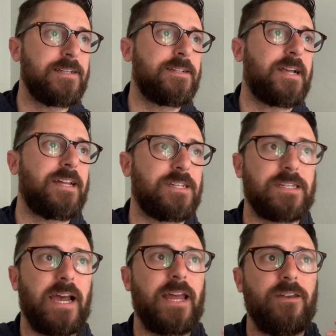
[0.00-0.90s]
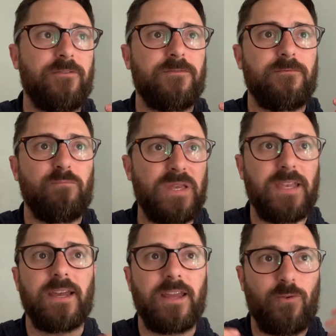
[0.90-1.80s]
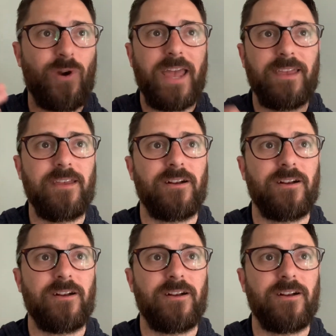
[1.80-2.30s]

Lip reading: and just kind of beginning right here